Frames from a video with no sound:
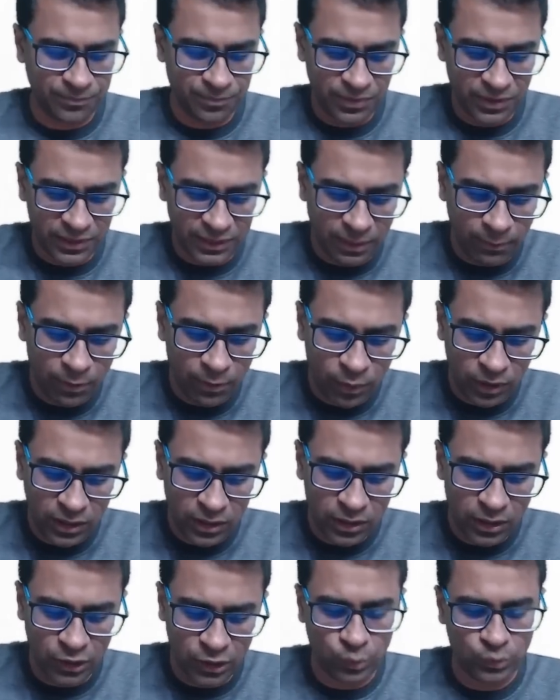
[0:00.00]
Number one,
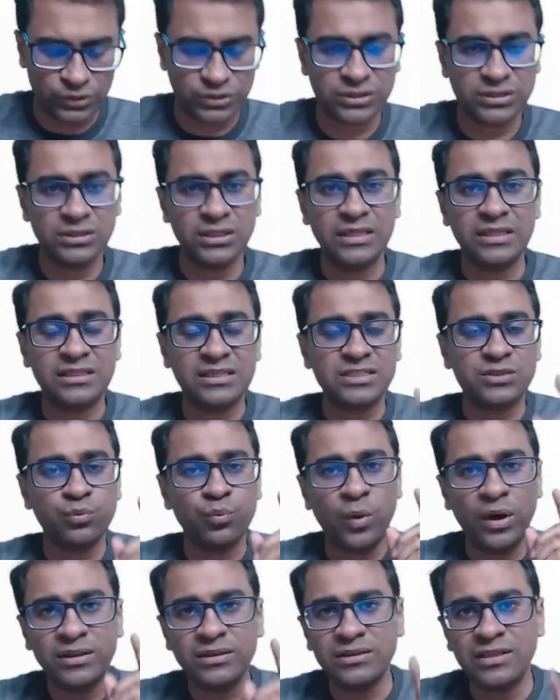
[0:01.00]
notes. This
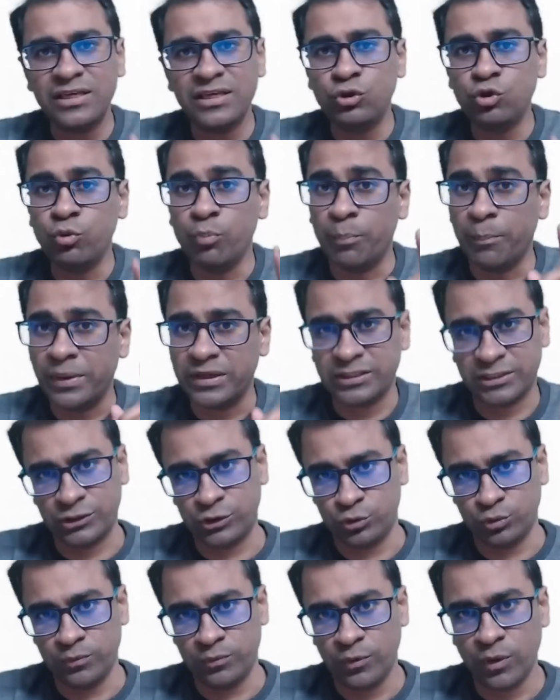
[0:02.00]
one thing you must do,
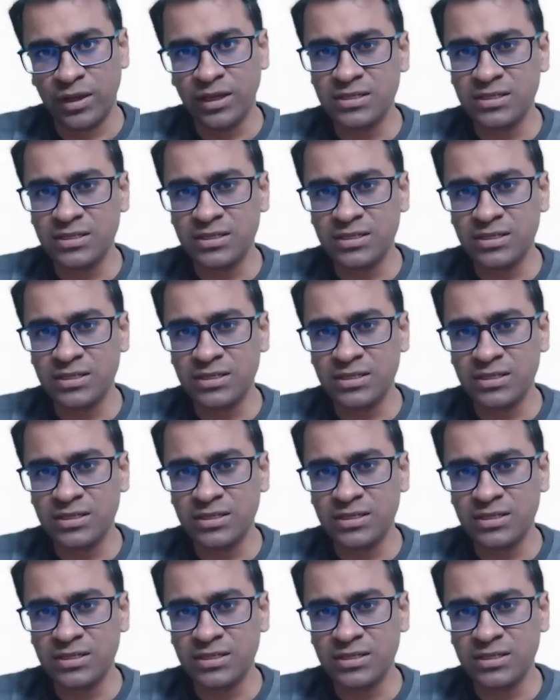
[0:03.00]
okay?